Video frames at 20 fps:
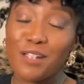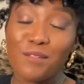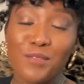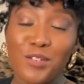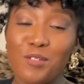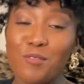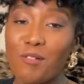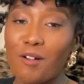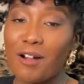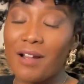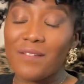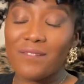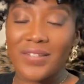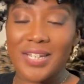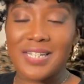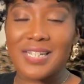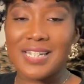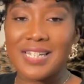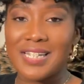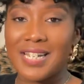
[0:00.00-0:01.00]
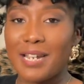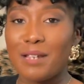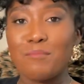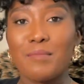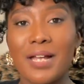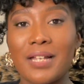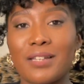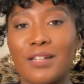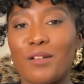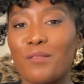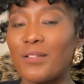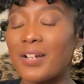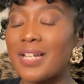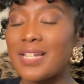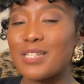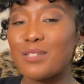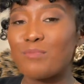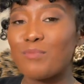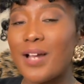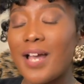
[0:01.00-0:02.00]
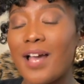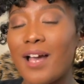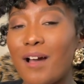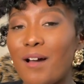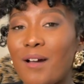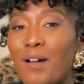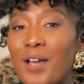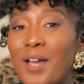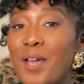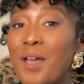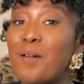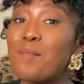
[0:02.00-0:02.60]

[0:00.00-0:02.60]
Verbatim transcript: if you are a vintage handbag lover as well.